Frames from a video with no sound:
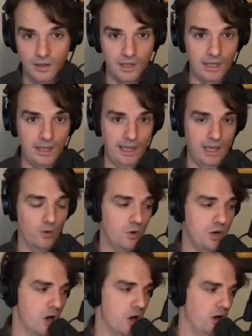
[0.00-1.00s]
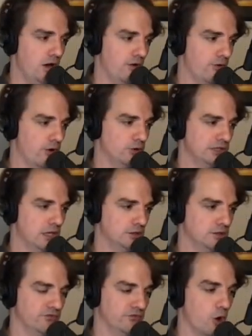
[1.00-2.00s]
uh, we all wrote a
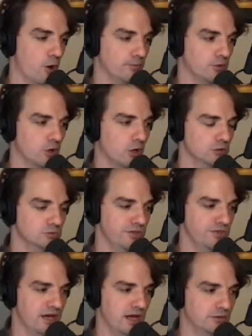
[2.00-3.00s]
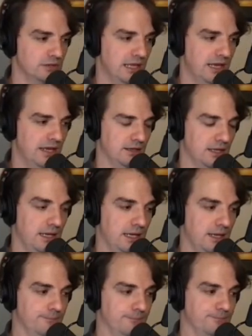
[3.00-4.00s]
lot of GORM code without like
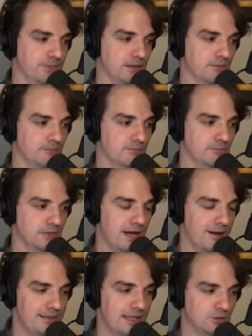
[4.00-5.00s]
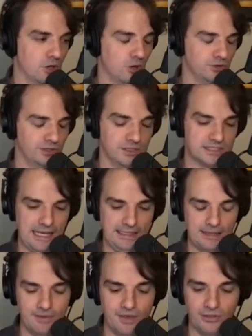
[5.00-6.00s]
um, having that code
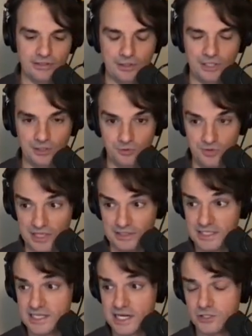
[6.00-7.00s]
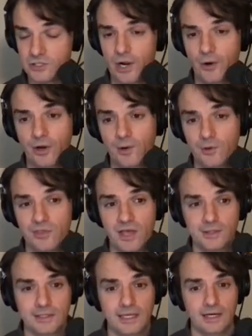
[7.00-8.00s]
inside a method annotated with a transaction or
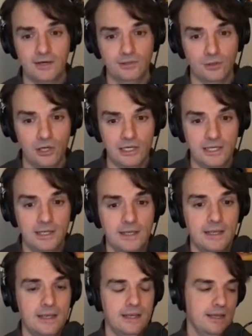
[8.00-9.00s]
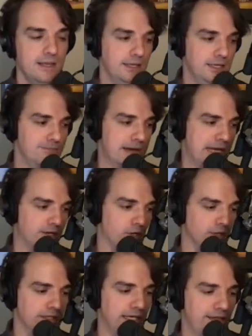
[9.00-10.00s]
without a read-only. In
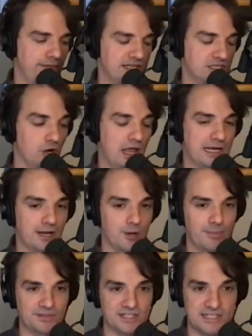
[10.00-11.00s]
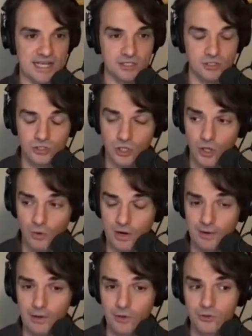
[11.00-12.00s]
Micronaut, uh, there is no like an open transaction, so
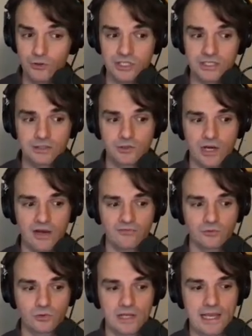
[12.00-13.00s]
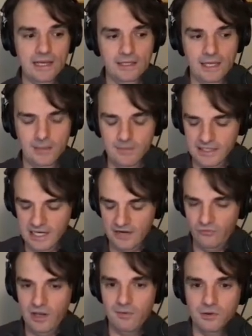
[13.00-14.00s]
whenever you use it, you have to like uh, be
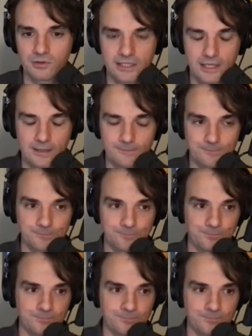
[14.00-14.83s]
careful about um,